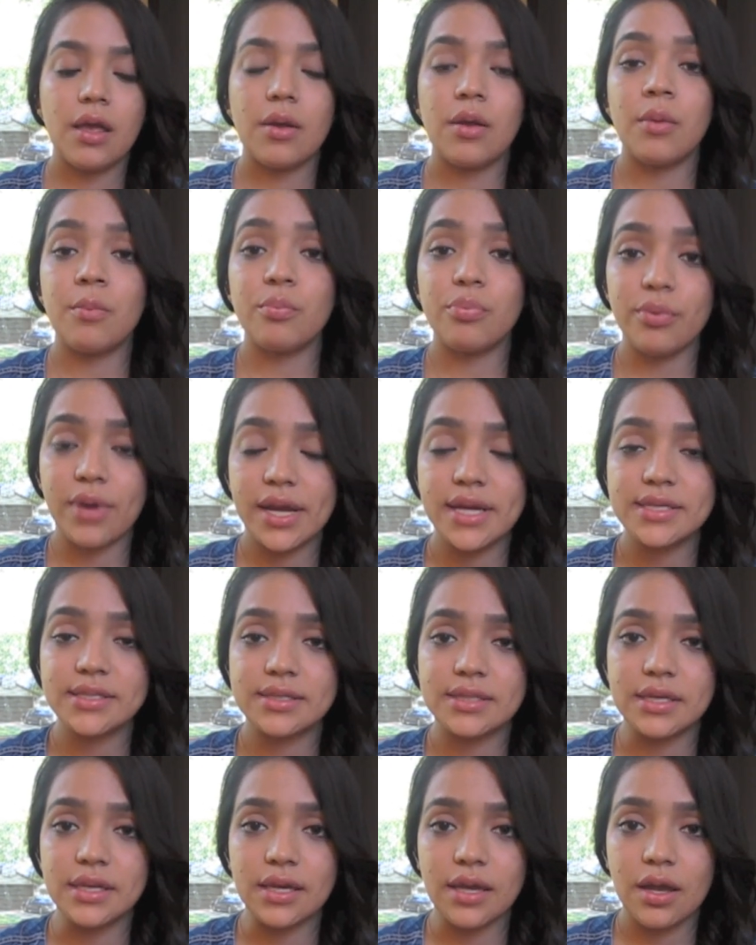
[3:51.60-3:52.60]

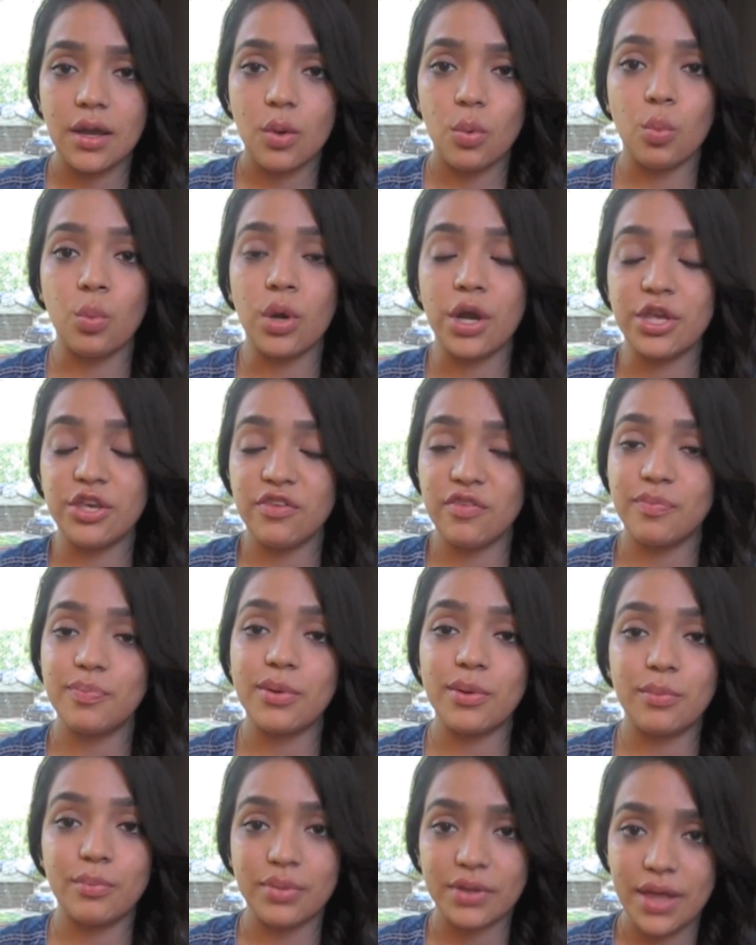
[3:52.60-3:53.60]
embracing what you've
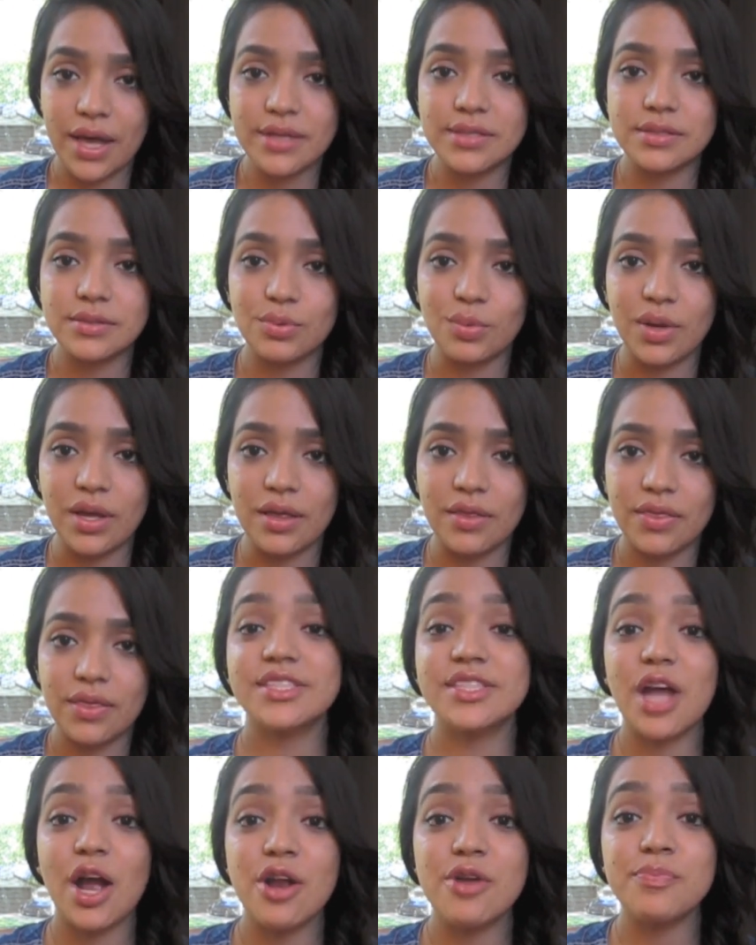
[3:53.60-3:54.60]
been blessed with.
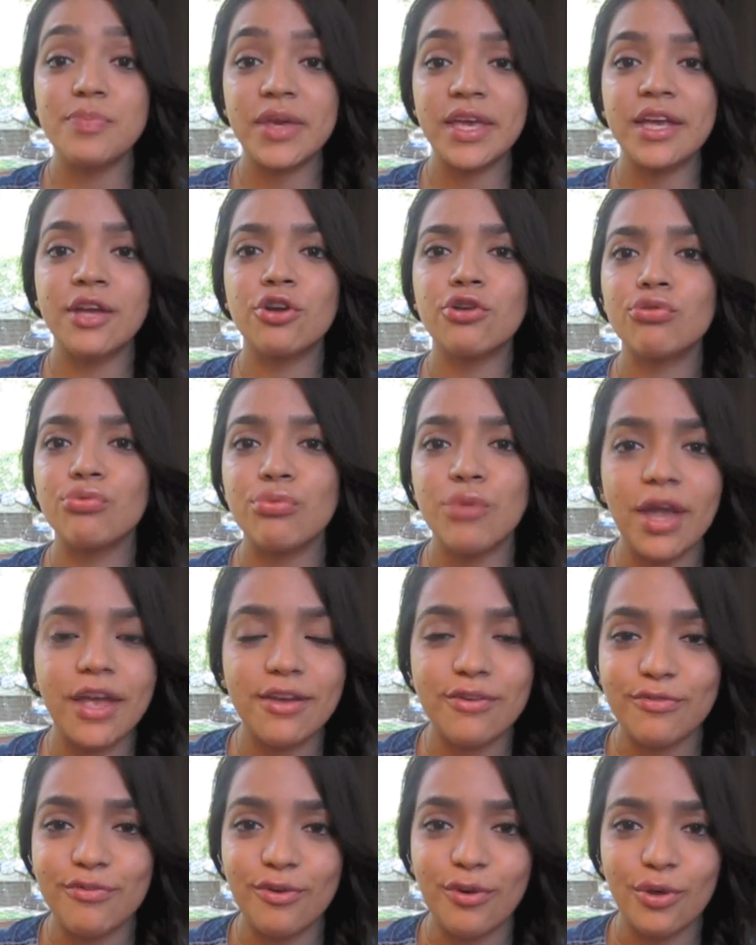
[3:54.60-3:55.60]
Start being
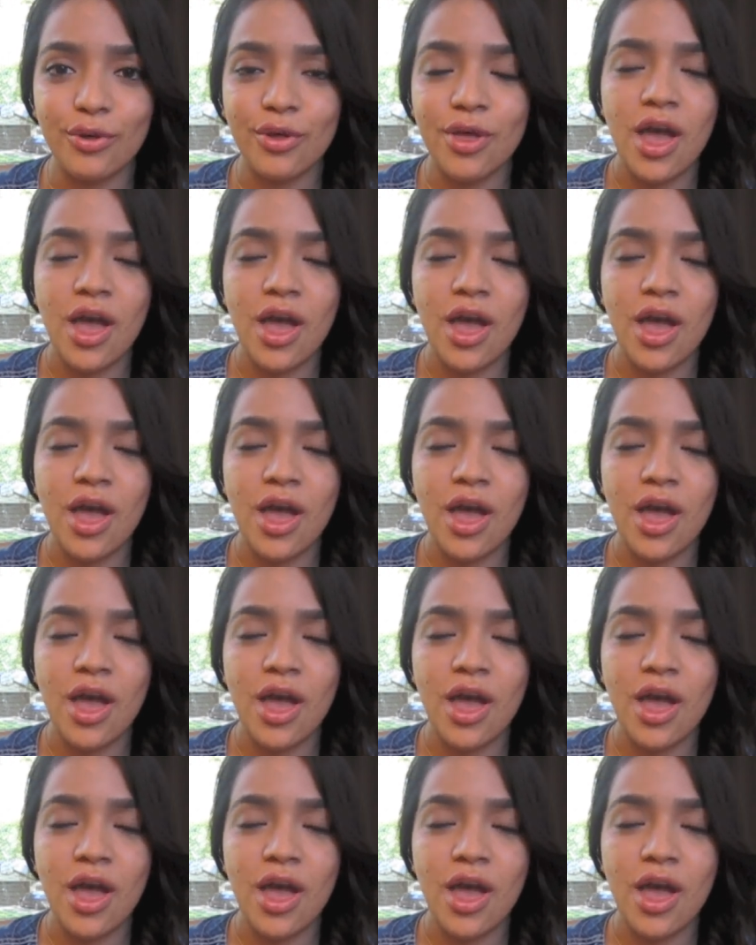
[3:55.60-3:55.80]
grateful.